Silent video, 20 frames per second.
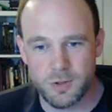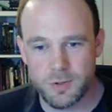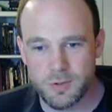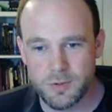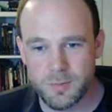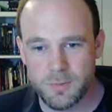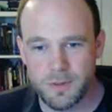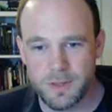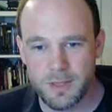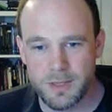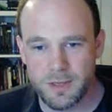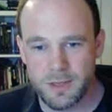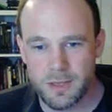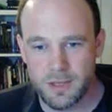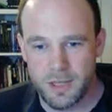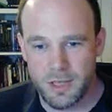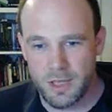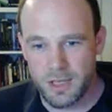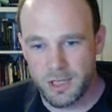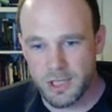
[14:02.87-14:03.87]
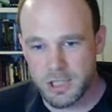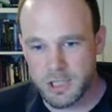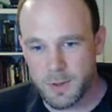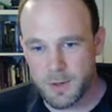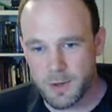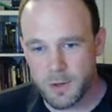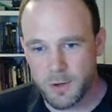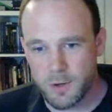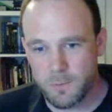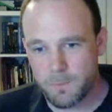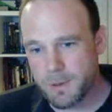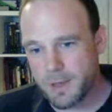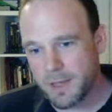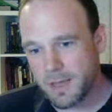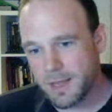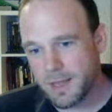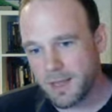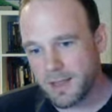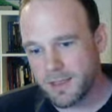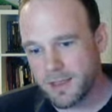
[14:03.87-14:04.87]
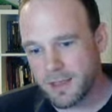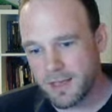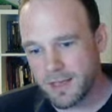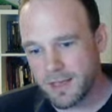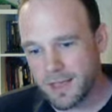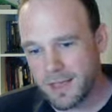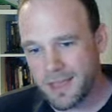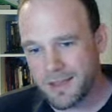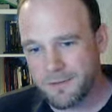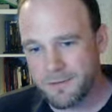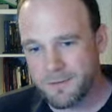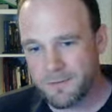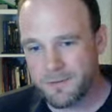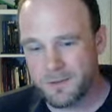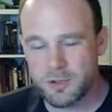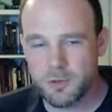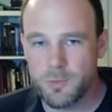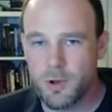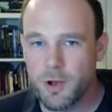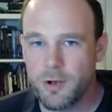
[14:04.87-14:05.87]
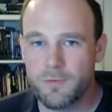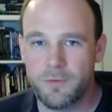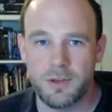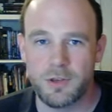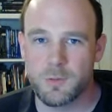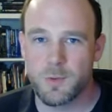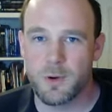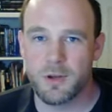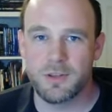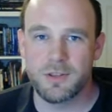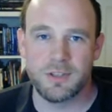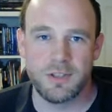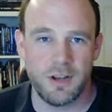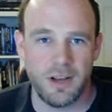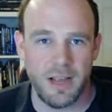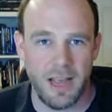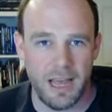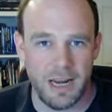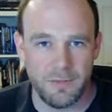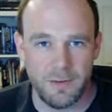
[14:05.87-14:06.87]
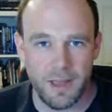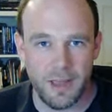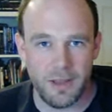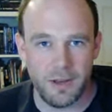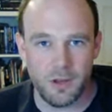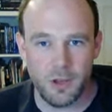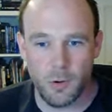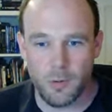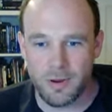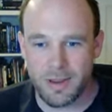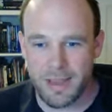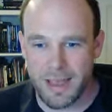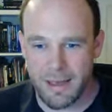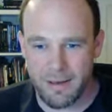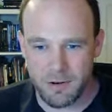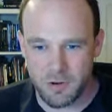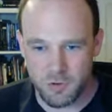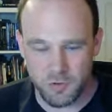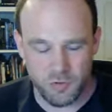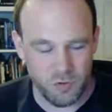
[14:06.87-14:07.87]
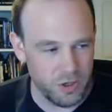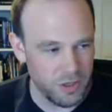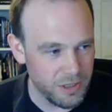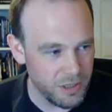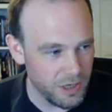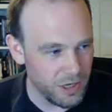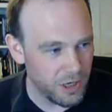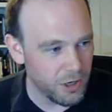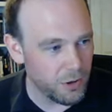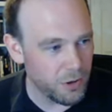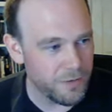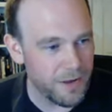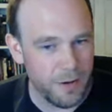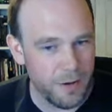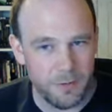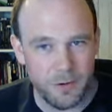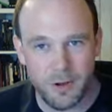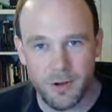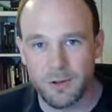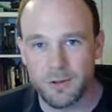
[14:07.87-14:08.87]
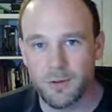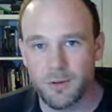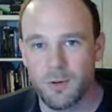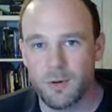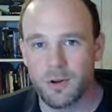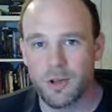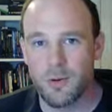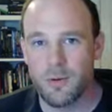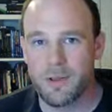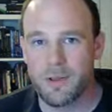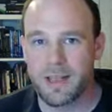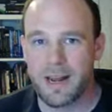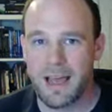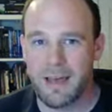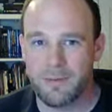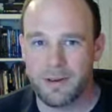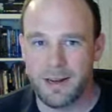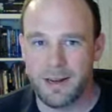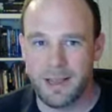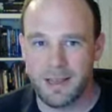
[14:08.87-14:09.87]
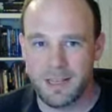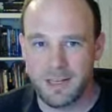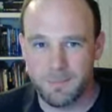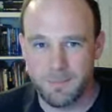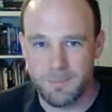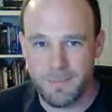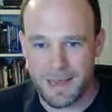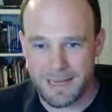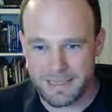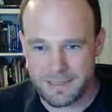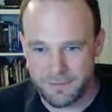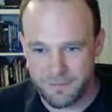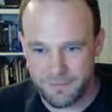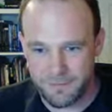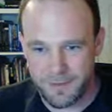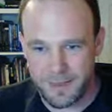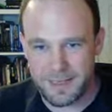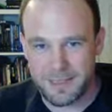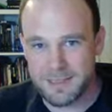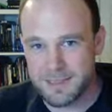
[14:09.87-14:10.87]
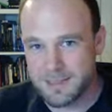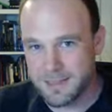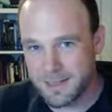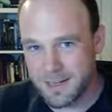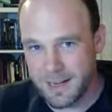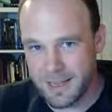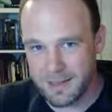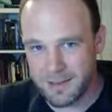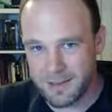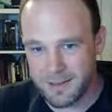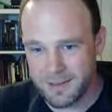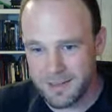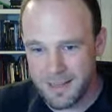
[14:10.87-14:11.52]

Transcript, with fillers: you something. So it could be that if some obvious ones are kind of like going out and drinking a load of alcohol or going and having like a massive feast and like